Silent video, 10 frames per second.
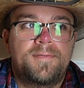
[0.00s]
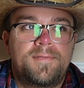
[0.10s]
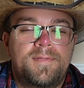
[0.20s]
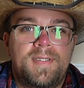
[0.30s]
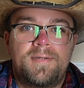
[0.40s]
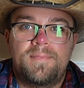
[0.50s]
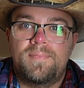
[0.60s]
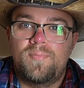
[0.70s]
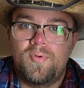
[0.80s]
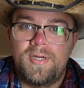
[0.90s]
they don't
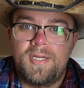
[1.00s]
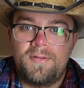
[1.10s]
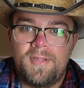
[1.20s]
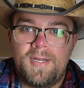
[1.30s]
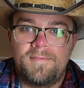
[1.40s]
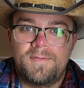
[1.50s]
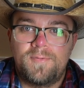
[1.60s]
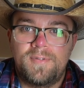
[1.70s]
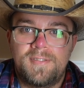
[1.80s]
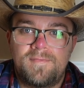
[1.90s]
bring a lot of
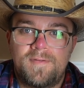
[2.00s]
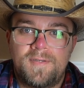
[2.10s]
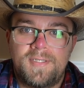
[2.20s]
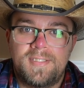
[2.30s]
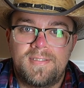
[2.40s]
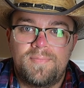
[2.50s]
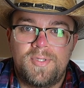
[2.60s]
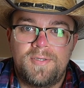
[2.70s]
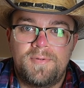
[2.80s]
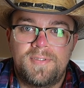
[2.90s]
toys for their kids to
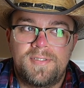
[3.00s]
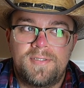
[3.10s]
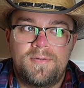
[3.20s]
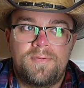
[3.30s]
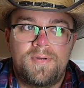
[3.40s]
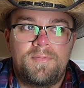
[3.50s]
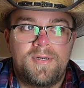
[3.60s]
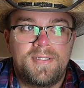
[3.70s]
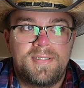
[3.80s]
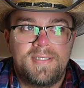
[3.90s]
play with, so I
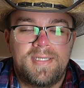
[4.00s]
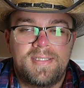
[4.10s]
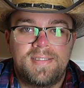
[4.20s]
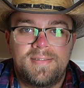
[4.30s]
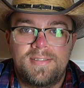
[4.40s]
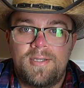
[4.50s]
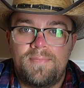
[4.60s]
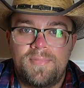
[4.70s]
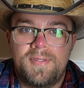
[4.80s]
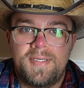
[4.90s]
wanted to get some
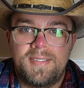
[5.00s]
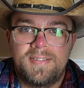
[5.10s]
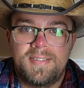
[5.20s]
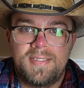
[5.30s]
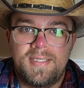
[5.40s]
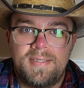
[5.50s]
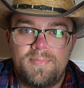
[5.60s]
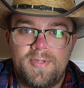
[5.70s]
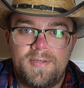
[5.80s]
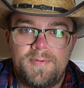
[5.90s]
things that they can
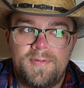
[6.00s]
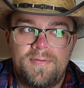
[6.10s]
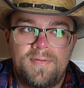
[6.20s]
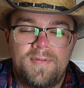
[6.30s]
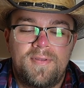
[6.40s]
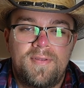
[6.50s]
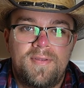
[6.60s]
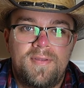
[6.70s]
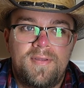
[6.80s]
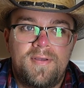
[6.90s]
play with.
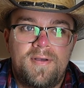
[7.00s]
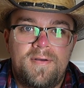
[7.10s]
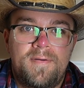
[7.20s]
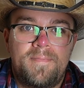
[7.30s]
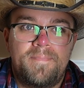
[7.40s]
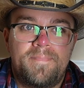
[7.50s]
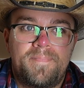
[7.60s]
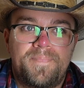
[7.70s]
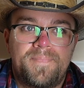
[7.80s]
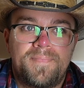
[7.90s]

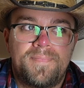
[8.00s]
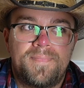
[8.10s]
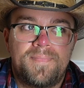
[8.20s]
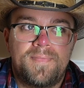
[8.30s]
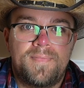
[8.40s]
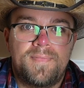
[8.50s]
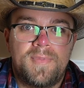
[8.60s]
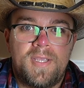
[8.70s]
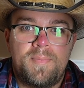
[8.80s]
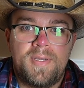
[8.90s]

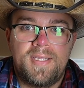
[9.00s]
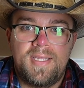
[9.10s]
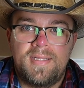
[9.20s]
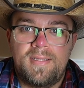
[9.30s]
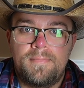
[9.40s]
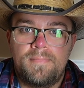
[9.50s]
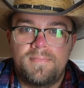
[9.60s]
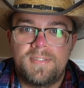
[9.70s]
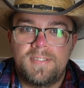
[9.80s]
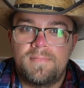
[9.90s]
I might get them
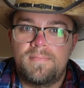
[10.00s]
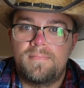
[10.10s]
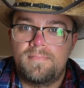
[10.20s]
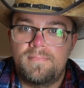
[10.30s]
some